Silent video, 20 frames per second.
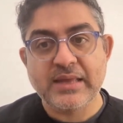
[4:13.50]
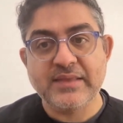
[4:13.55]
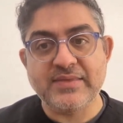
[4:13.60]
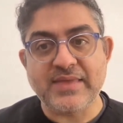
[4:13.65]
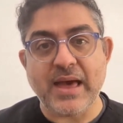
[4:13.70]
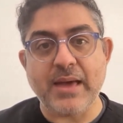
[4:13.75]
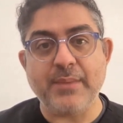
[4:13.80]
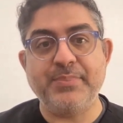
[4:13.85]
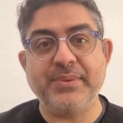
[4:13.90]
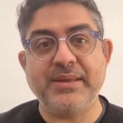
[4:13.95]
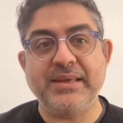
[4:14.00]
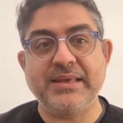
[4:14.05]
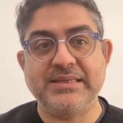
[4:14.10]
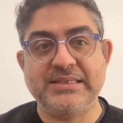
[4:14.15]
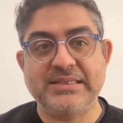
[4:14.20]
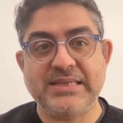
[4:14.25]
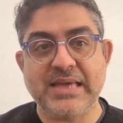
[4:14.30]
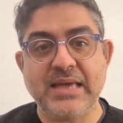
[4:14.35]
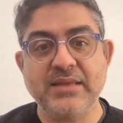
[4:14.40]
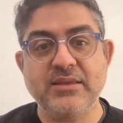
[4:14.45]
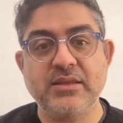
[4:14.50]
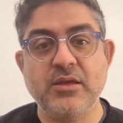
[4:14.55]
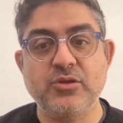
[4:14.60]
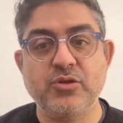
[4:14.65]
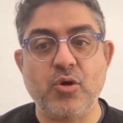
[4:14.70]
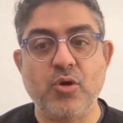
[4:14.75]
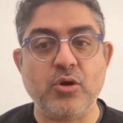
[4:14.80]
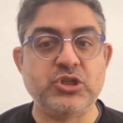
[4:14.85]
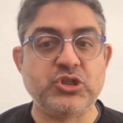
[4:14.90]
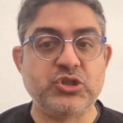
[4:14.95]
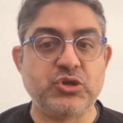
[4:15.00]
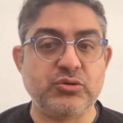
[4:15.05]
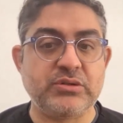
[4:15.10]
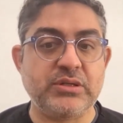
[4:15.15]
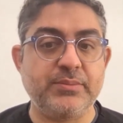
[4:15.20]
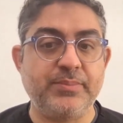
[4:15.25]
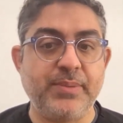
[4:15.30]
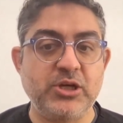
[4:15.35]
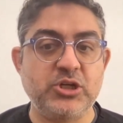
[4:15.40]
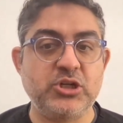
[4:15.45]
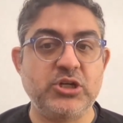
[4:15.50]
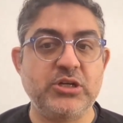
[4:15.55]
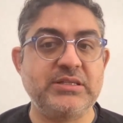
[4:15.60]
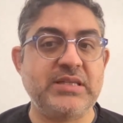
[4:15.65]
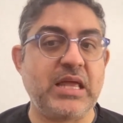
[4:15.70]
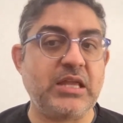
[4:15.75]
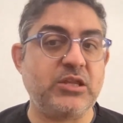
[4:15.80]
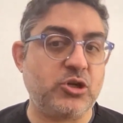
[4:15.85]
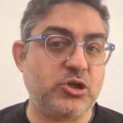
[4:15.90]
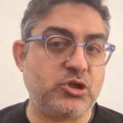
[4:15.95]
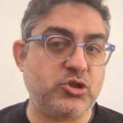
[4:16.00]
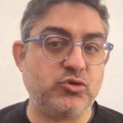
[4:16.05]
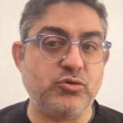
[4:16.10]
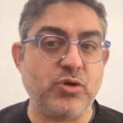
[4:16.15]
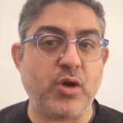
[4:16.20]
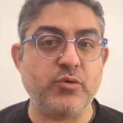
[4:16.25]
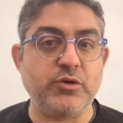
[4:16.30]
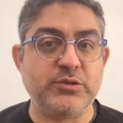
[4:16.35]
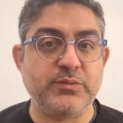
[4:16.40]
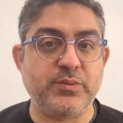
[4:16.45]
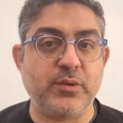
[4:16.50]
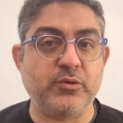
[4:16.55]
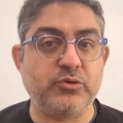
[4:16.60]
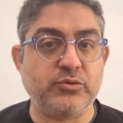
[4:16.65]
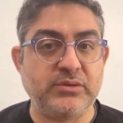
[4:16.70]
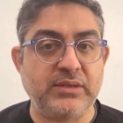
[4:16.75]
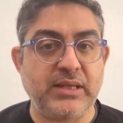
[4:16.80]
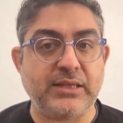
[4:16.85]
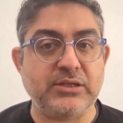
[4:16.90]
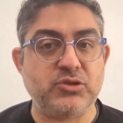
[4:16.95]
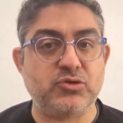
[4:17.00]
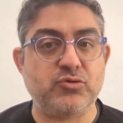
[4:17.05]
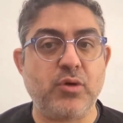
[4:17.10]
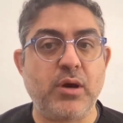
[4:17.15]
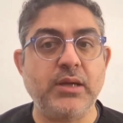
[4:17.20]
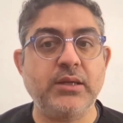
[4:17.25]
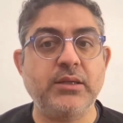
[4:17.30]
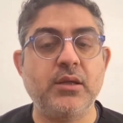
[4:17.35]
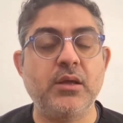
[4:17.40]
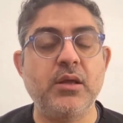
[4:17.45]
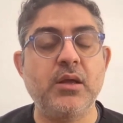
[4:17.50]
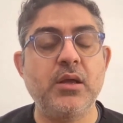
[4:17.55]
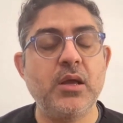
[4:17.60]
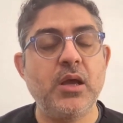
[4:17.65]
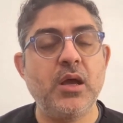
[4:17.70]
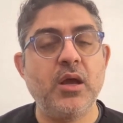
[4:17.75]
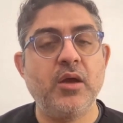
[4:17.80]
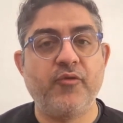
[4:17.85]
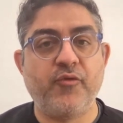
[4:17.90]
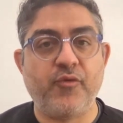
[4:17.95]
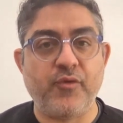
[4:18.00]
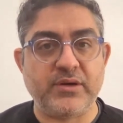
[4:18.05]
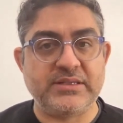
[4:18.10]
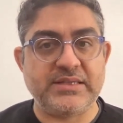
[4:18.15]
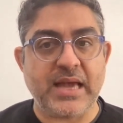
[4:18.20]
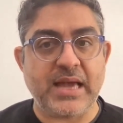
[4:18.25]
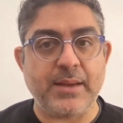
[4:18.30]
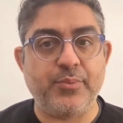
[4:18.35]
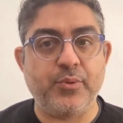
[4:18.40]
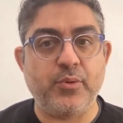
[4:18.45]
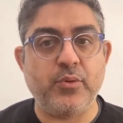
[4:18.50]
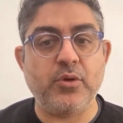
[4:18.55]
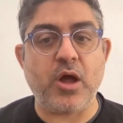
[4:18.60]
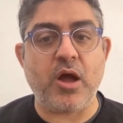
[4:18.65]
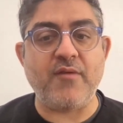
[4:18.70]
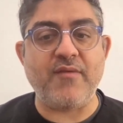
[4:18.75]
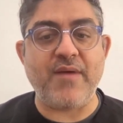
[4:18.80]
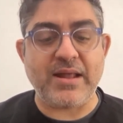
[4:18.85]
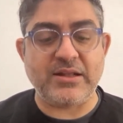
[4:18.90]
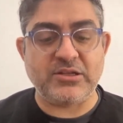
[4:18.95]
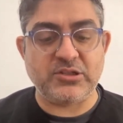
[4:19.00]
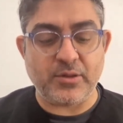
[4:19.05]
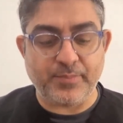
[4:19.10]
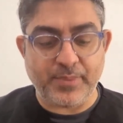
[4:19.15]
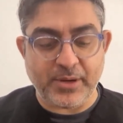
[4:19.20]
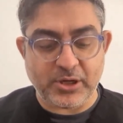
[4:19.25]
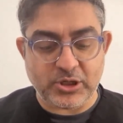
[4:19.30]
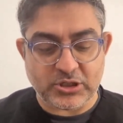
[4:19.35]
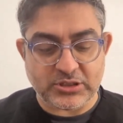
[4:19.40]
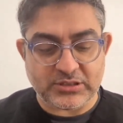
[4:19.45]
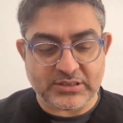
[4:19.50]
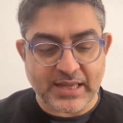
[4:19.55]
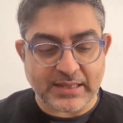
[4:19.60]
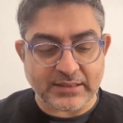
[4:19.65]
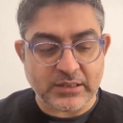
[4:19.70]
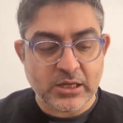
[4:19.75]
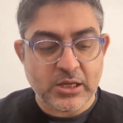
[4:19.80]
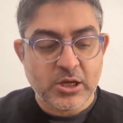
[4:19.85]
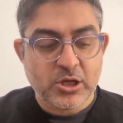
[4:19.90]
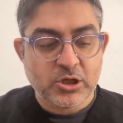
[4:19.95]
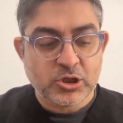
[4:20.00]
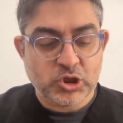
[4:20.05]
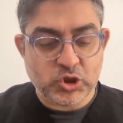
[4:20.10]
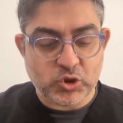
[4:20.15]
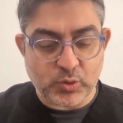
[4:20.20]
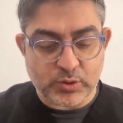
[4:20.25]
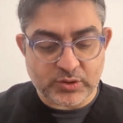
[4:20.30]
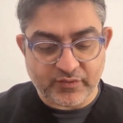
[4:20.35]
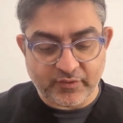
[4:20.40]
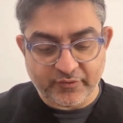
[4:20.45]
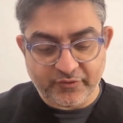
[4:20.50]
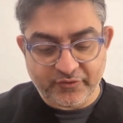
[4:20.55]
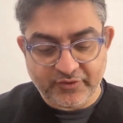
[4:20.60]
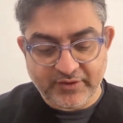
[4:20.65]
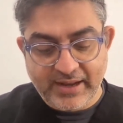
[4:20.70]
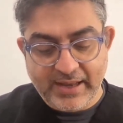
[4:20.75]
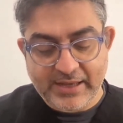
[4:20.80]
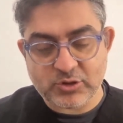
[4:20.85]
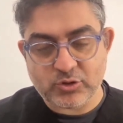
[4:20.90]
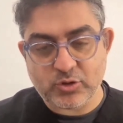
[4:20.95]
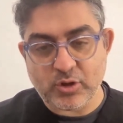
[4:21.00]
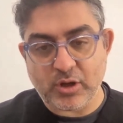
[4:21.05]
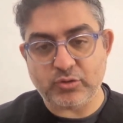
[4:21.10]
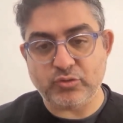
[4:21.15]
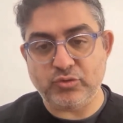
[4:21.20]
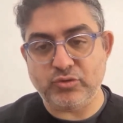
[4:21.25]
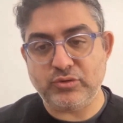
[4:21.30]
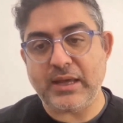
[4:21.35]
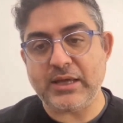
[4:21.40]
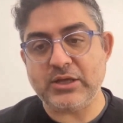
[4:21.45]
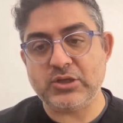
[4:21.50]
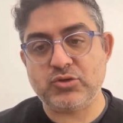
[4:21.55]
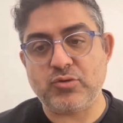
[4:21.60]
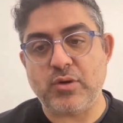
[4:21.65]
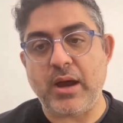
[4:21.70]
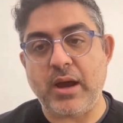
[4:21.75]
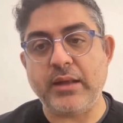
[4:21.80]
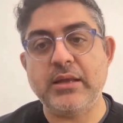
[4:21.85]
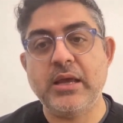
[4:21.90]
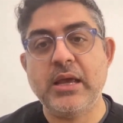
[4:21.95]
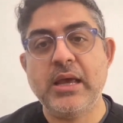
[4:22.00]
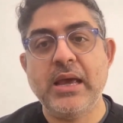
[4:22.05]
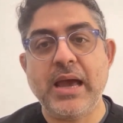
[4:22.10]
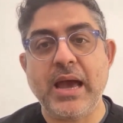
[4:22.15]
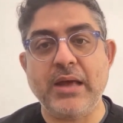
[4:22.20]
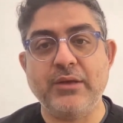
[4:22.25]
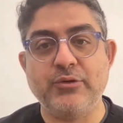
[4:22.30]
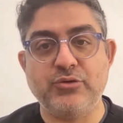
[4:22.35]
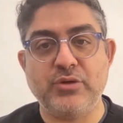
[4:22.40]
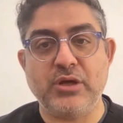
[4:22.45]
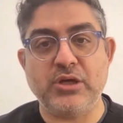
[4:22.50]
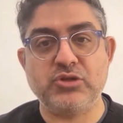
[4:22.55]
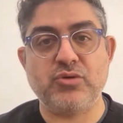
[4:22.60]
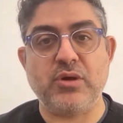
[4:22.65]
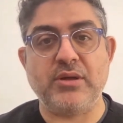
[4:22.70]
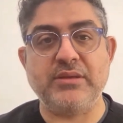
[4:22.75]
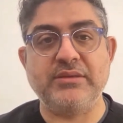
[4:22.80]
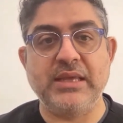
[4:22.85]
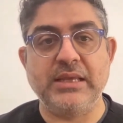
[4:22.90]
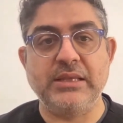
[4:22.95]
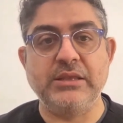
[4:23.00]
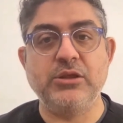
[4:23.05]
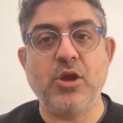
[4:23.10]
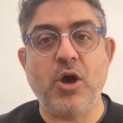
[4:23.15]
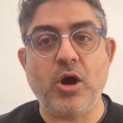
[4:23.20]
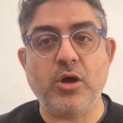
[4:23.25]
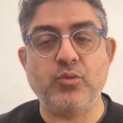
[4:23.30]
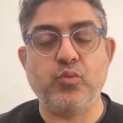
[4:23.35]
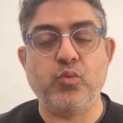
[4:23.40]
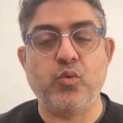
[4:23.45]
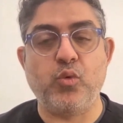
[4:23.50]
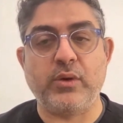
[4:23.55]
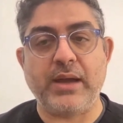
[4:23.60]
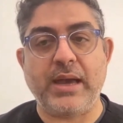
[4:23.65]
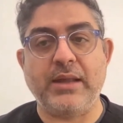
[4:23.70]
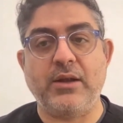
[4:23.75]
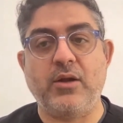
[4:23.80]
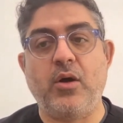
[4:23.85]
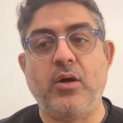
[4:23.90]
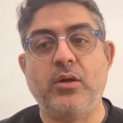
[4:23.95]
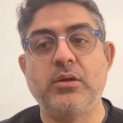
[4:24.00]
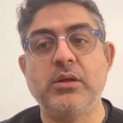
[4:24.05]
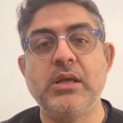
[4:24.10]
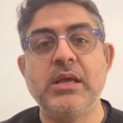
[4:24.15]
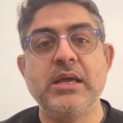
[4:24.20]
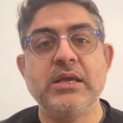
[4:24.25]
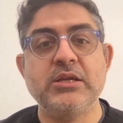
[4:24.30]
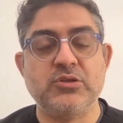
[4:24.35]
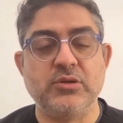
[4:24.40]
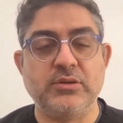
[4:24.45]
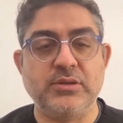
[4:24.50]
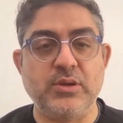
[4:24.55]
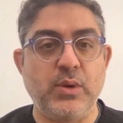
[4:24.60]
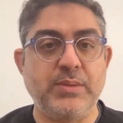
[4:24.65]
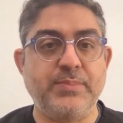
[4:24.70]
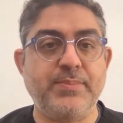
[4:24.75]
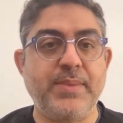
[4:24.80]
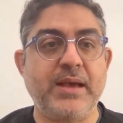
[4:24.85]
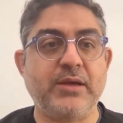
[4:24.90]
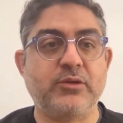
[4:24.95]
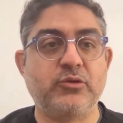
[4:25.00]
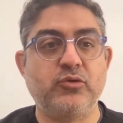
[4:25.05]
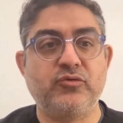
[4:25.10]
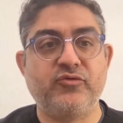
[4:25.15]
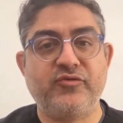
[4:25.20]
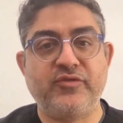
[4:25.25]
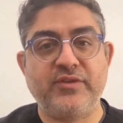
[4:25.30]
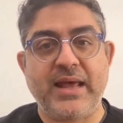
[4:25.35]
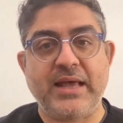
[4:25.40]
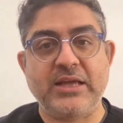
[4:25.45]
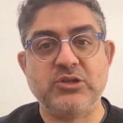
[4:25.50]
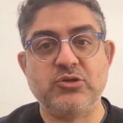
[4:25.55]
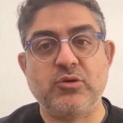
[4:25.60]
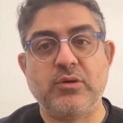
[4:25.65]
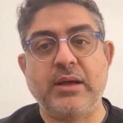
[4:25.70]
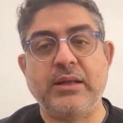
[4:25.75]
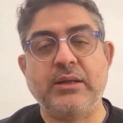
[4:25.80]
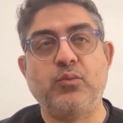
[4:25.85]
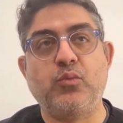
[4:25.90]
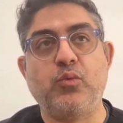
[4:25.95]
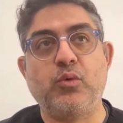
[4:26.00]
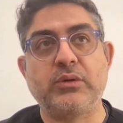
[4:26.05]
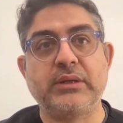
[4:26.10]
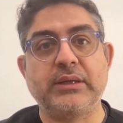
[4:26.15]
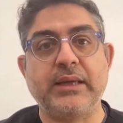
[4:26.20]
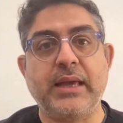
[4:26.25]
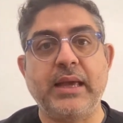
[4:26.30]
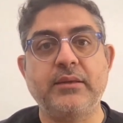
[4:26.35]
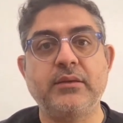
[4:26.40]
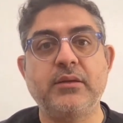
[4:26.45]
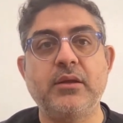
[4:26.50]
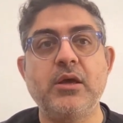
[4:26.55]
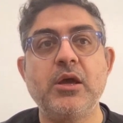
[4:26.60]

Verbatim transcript: That being said, there are certain patients that just do not respond to finasteride. For example, I've had some patients that switched from finasteride to dutasteride, and dutasteride did not work at all. So they went back to finasteride and it worked again.